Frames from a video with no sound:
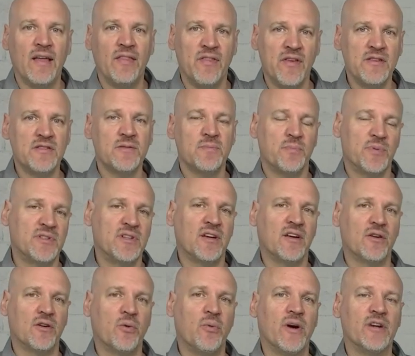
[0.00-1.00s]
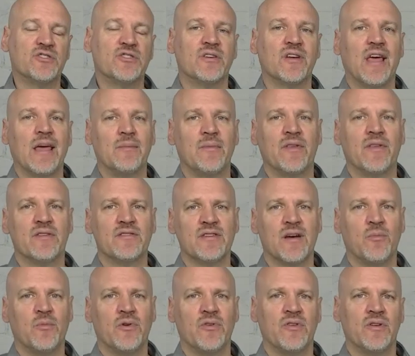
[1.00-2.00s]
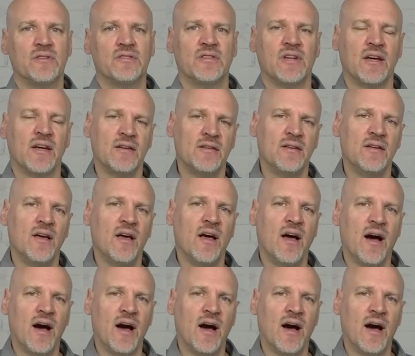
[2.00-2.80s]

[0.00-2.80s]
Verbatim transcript: This particular question came in that someone that said,